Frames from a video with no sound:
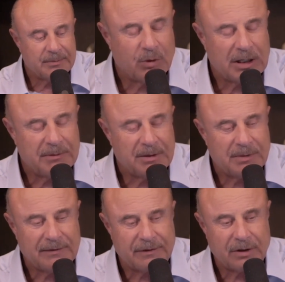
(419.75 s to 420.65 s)
And what I mean
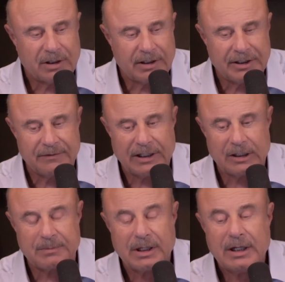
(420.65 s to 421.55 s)
by vertically
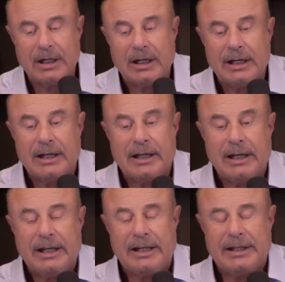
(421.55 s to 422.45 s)
developed
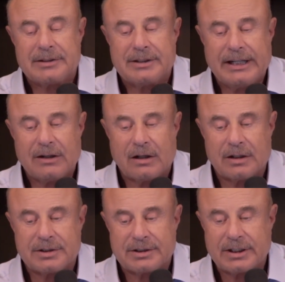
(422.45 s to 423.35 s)
is there
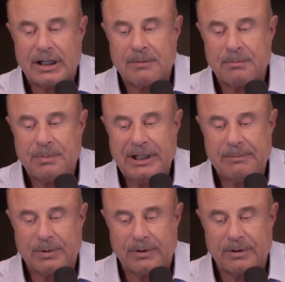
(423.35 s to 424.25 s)
are some
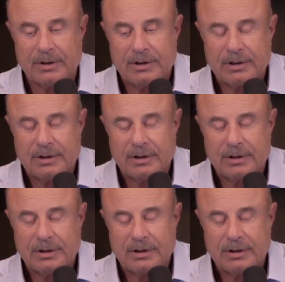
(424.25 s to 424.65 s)
people